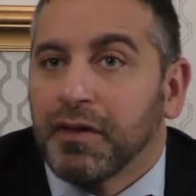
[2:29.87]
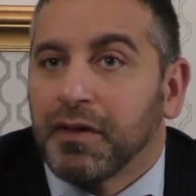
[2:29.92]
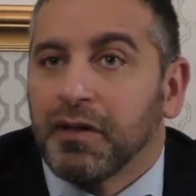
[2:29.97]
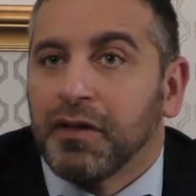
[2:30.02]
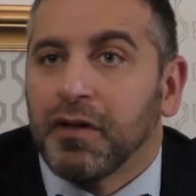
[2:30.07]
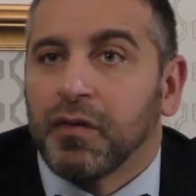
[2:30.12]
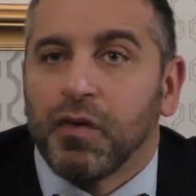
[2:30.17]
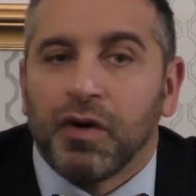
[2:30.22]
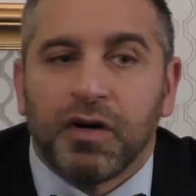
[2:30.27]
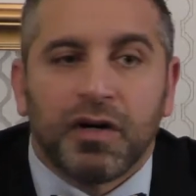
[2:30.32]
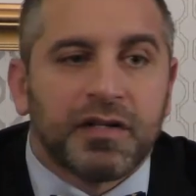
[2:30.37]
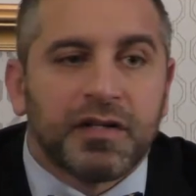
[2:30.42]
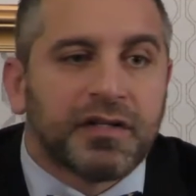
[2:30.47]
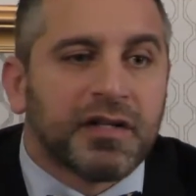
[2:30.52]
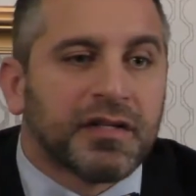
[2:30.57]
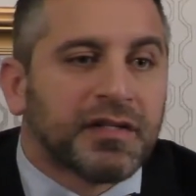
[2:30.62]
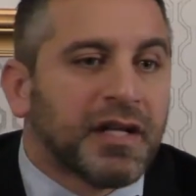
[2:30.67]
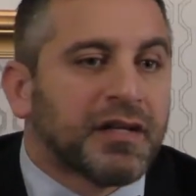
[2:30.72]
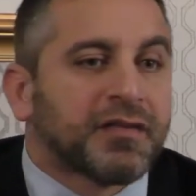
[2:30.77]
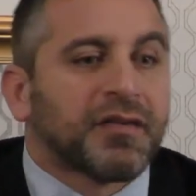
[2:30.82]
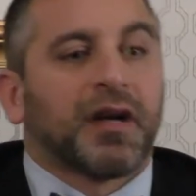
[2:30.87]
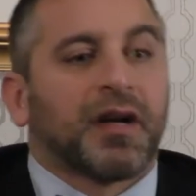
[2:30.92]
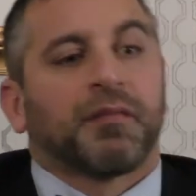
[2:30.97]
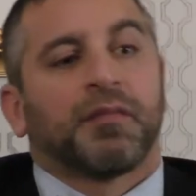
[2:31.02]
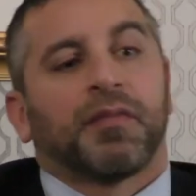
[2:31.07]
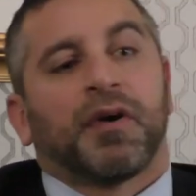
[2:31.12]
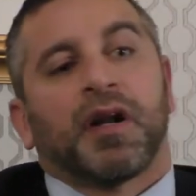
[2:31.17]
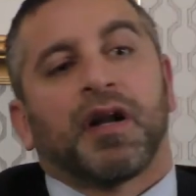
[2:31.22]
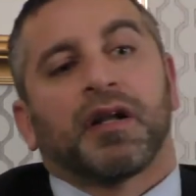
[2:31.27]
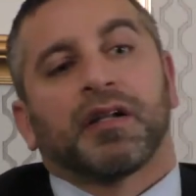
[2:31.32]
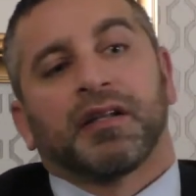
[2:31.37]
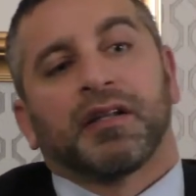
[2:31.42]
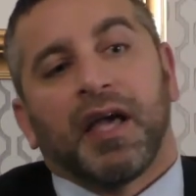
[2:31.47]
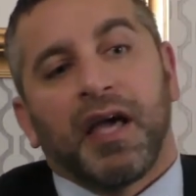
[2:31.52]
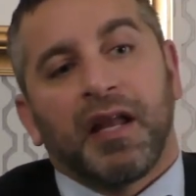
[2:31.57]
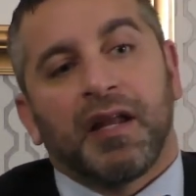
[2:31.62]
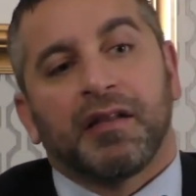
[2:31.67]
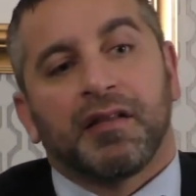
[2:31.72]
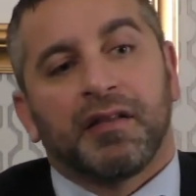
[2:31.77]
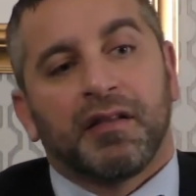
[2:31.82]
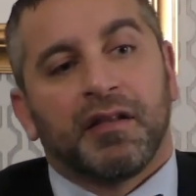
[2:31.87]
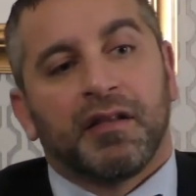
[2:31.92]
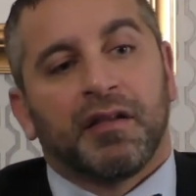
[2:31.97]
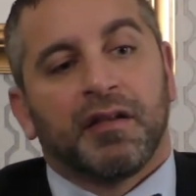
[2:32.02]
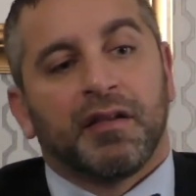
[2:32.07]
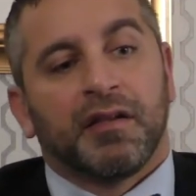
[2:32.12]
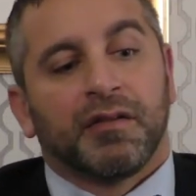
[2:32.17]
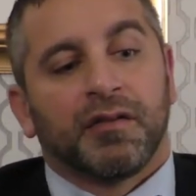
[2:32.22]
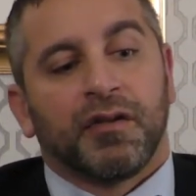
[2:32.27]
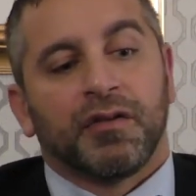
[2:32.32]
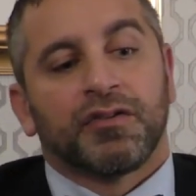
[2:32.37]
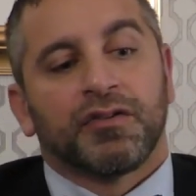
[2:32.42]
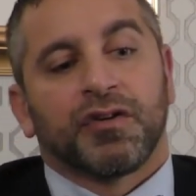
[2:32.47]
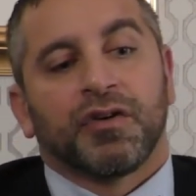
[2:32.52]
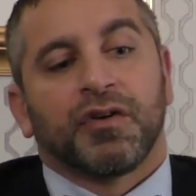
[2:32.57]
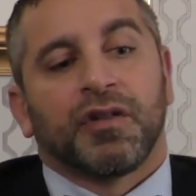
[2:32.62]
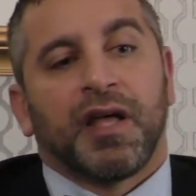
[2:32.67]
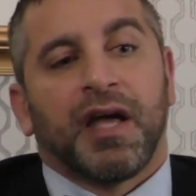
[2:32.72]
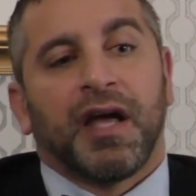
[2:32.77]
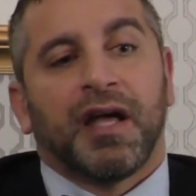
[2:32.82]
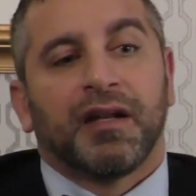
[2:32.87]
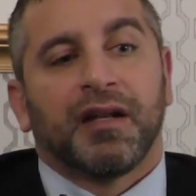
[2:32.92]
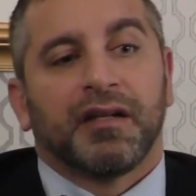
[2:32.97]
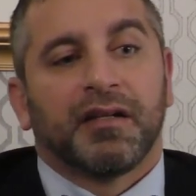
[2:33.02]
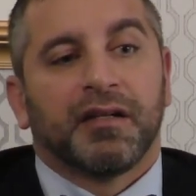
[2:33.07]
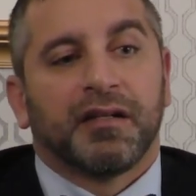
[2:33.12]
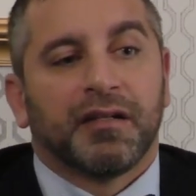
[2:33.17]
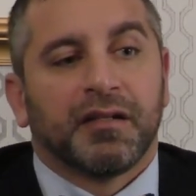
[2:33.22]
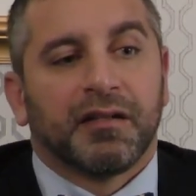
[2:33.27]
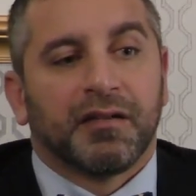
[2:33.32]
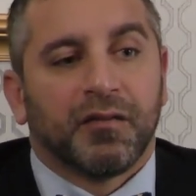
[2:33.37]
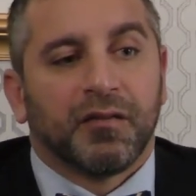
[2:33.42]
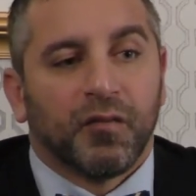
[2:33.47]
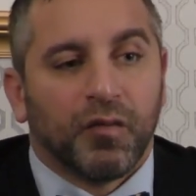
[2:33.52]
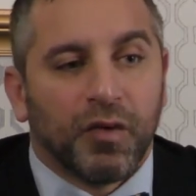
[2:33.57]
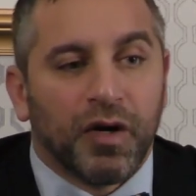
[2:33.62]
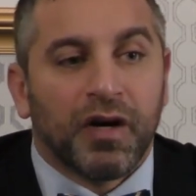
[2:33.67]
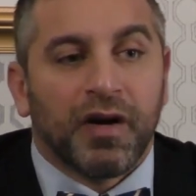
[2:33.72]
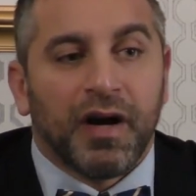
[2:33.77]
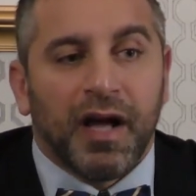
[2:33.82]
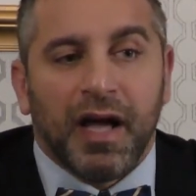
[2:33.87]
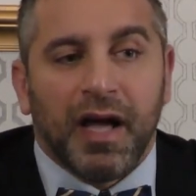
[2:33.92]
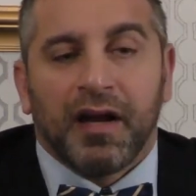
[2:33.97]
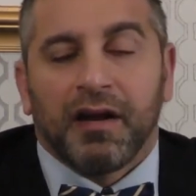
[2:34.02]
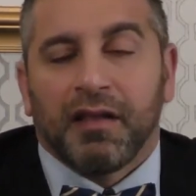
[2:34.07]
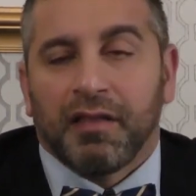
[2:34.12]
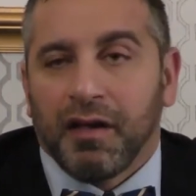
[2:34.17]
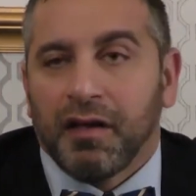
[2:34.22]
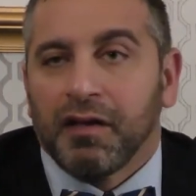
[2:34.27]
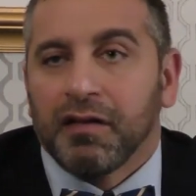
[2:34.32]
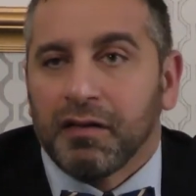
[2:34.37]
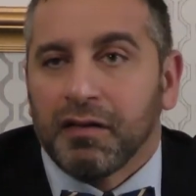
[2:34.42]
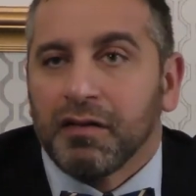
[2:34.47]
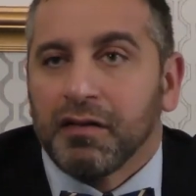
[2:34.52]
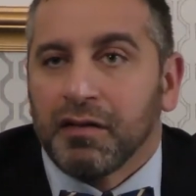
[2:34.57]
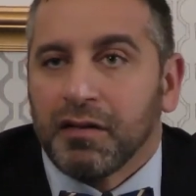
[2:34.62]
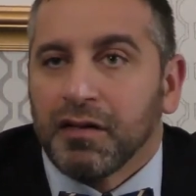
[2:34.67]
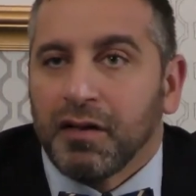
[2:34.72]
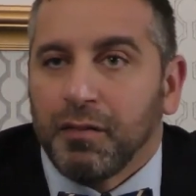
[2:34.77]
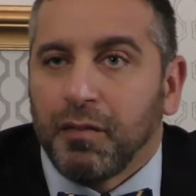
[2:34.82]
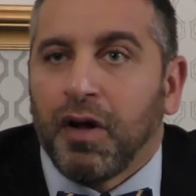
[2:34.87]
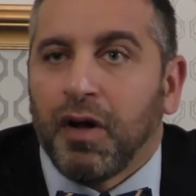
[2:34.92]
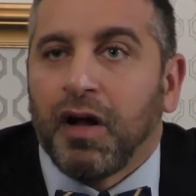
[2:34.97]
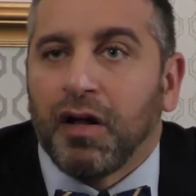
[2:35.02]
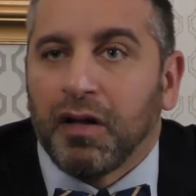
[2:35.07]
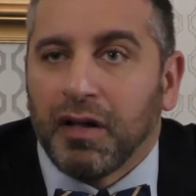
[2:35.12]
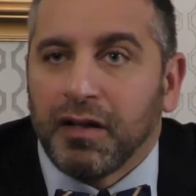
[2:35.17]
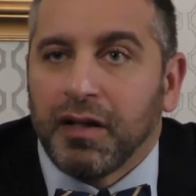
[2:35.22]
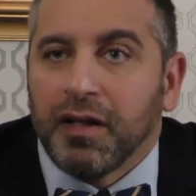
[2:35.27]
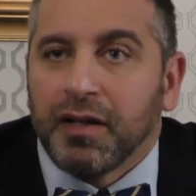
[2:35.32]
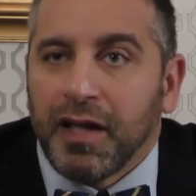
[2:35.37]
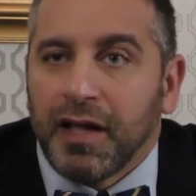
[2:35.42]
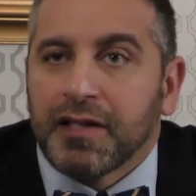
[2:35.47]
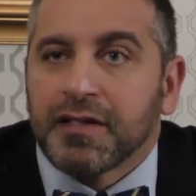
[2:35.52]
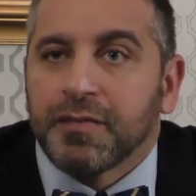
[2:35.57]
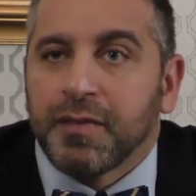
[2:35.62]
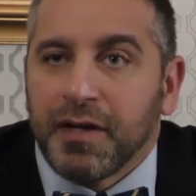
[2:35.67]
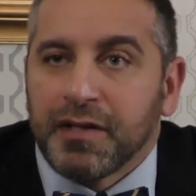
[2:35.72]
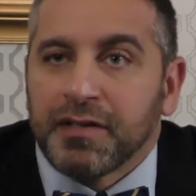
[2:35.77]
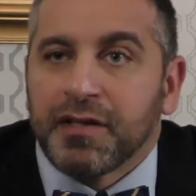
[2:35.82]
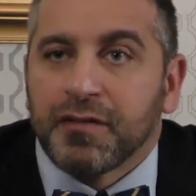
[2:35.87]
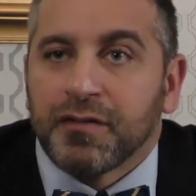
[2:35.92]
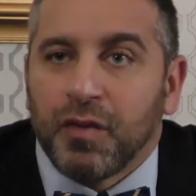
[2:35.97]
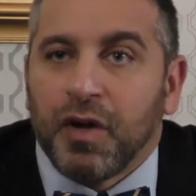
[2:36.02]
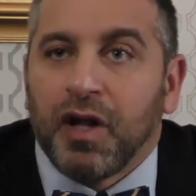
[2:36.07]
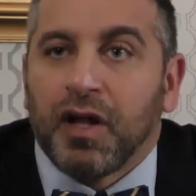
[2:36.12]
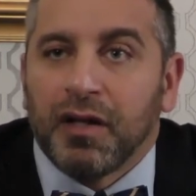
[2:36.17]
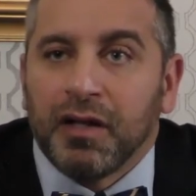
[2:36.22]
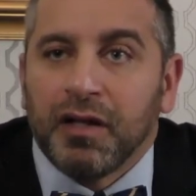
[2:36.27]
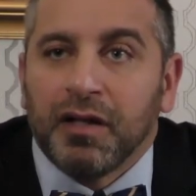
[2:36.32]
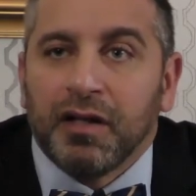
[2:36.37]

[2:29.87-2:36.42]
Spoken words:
Where's the Centrac product headed, to ensure that we're ahead of the ball in that space as well.